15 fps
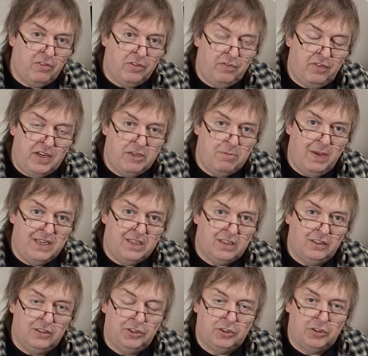the
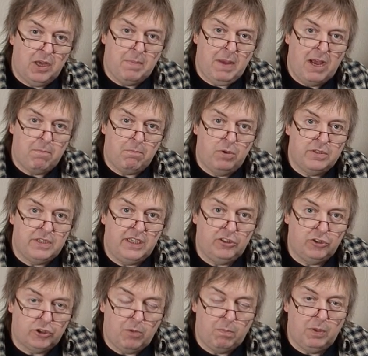fundamentals about putting
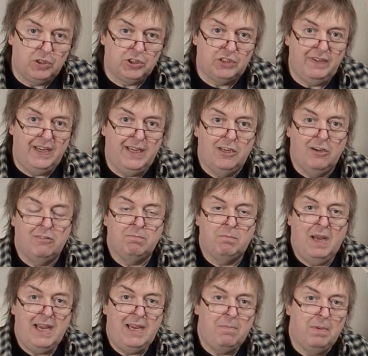droplets of ink on
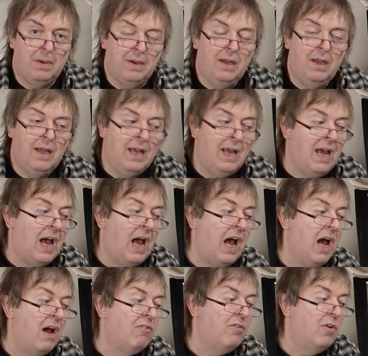paper
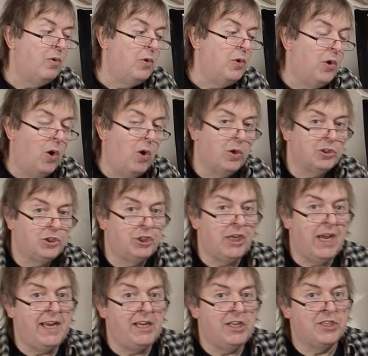have not
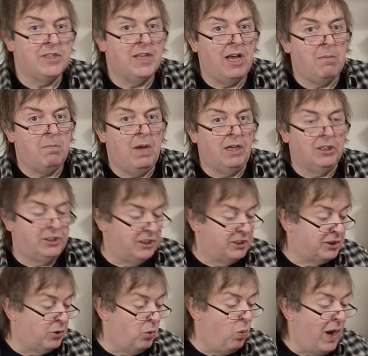changed that much.
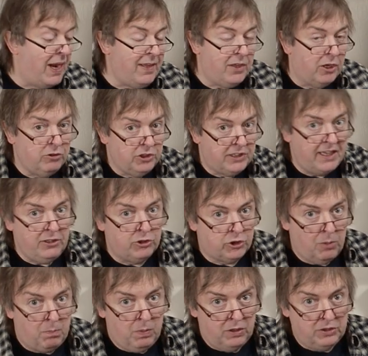It's the way those ink
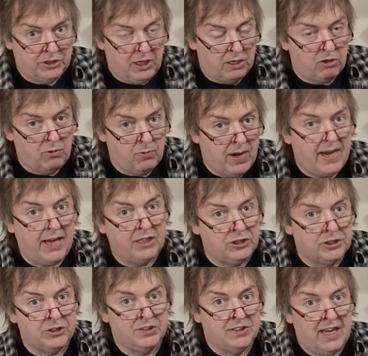droplets are
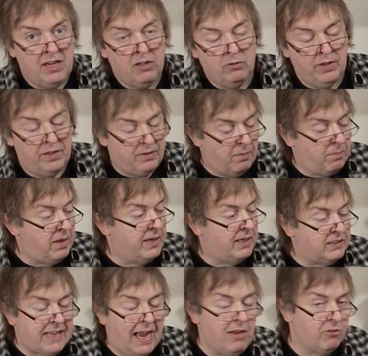arranged and how they don't,
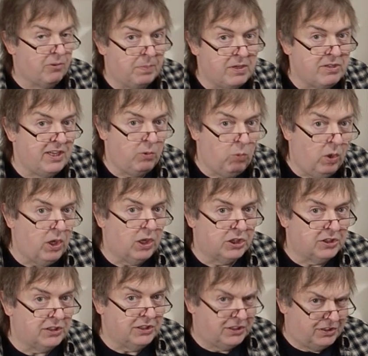it's how the printing
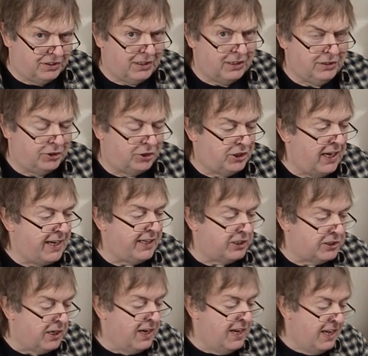works that has
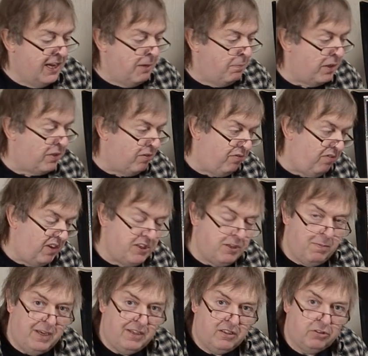changed. But the
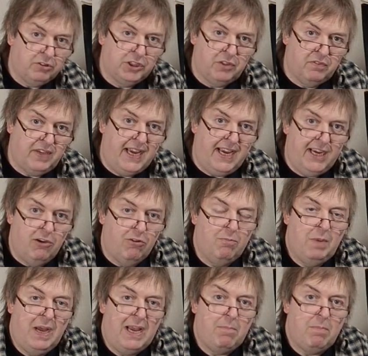fundamentals of ink
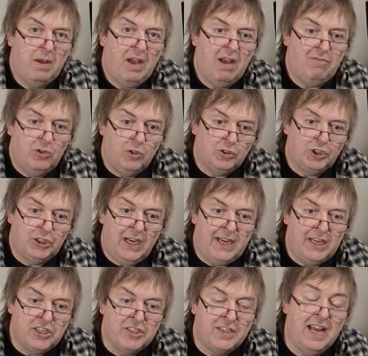on paper have not
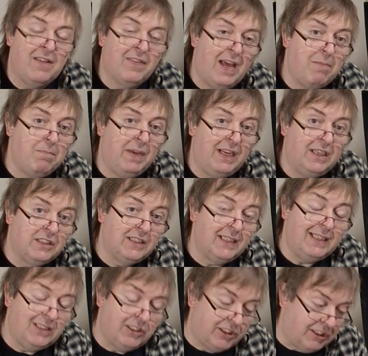changed. Now, that means
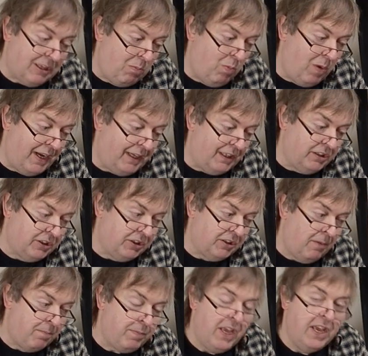that in some
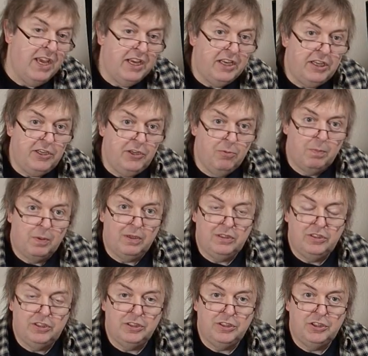ways, new
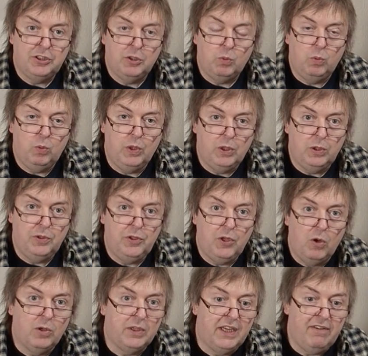printers will
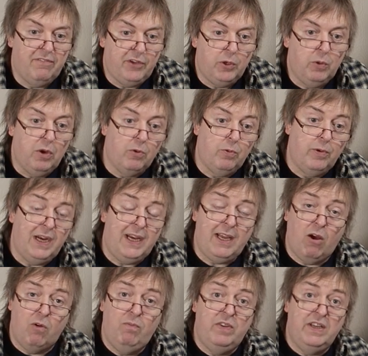not give you a really
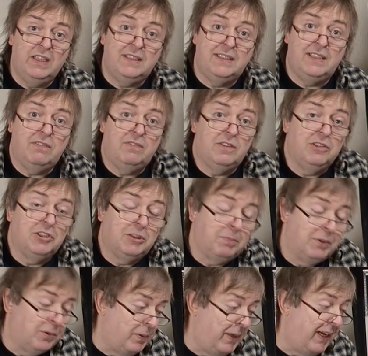obvious difference
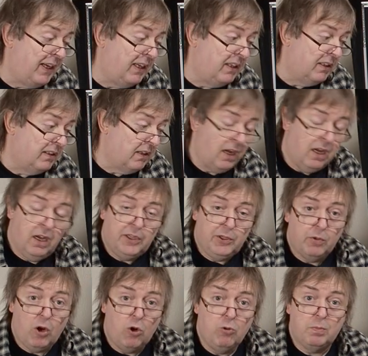between
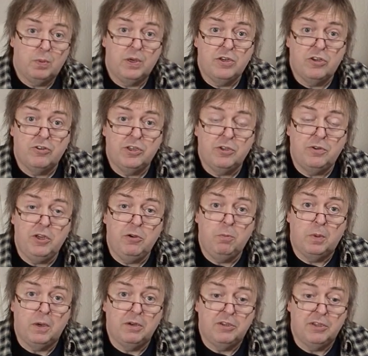your old printer and your new
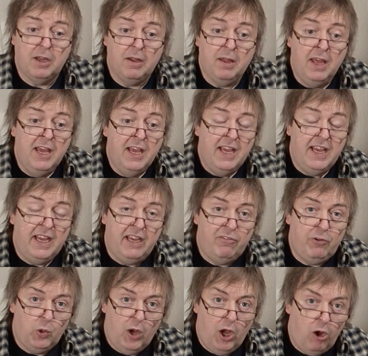printer.
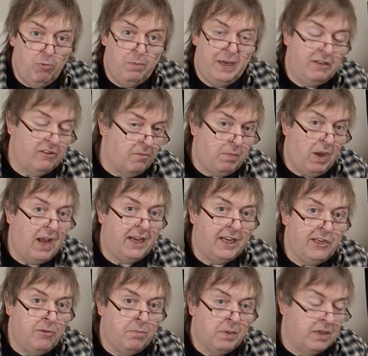If you are hoping that buying
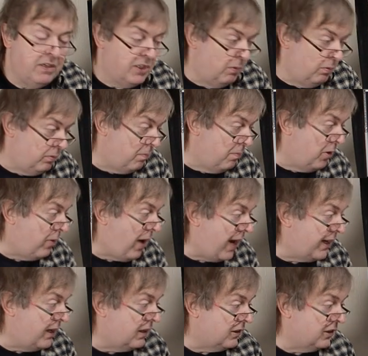a new printer would
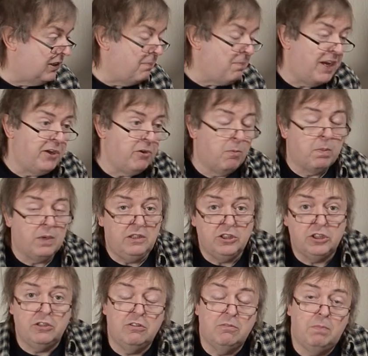miraculously make your
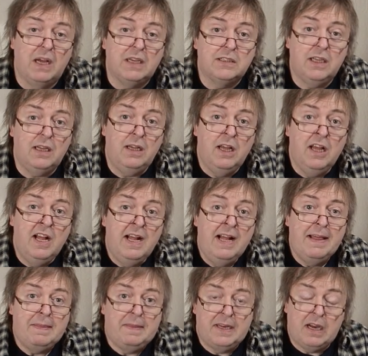prints look better,
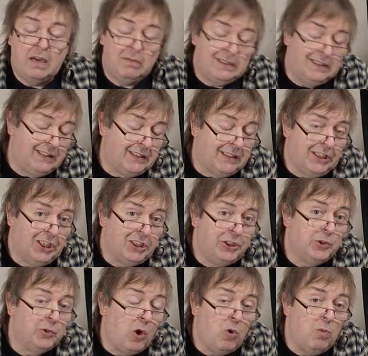then I'm going to
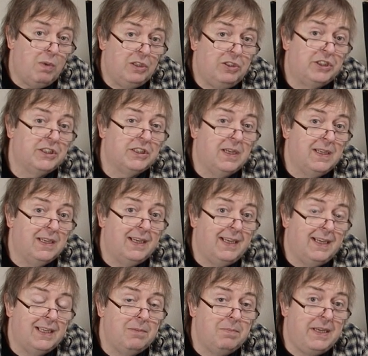suggest you're almost
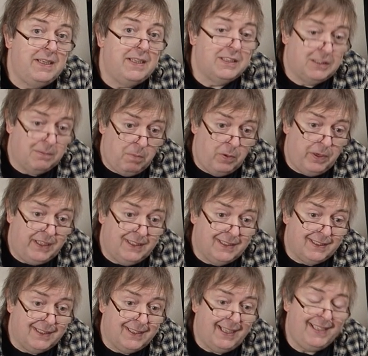certainly going to be
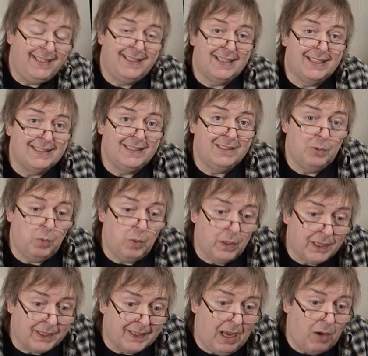disappointed. It doesn't
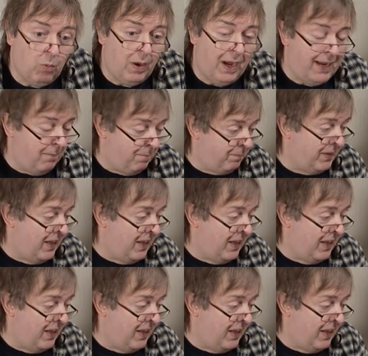work that way.